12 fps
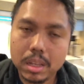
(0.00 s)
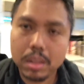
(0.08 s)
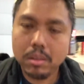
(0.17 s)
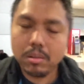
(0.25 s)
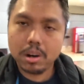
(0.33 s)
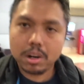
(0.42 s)

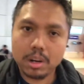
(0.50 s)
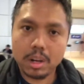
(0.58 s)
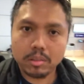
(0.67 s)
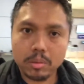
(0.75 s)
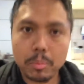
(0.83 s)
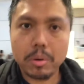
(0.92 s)
you are an
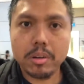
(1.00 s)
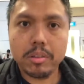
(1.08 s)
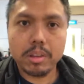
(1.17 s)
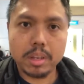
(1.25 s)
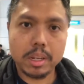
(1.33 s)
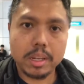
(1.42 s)
awesome
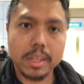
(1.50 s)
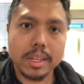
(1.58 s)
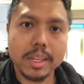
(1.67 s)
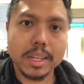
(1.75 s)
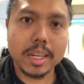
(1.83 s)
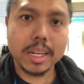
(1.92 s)
person,
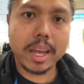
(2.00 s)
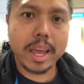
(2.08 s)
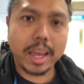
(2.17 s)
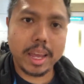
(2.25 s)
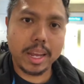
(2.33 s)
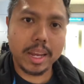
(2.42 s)

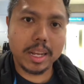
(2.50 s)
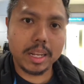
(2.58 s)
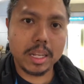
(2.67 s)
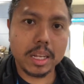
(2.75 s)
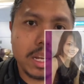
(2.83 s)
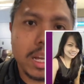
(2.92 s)

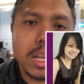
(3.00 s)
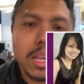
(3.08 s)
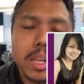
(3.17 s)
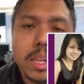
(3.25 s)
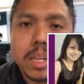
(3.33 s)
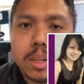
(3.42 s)
and
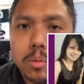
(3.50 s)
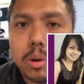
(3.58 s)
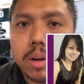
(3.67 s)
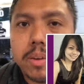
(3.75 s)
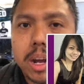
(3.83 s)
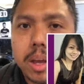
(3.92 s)

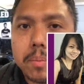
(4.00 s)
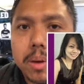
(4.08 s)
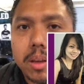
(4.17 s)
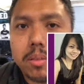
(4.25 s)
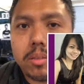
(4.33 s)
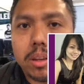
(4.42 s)
whatever I might
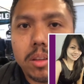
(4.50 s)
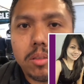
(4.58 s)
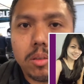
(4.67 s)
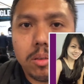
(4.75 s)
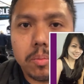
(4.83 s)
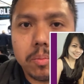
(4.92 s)
have said
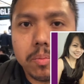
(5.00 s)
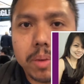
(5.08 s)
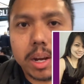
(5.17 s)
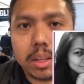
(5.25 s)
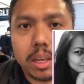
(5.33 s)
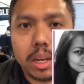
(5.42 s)
to you
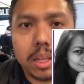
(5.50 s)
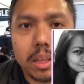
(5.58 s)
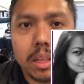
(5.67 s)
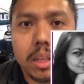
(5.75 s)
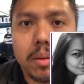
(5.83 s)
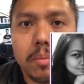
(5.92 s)
back
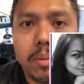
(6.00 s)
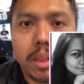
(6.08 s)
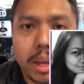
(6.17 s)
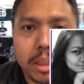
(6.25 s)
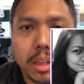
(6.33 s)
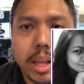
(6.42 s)
then,
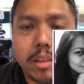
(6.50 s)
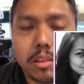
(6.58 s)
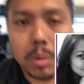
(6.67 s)
like the last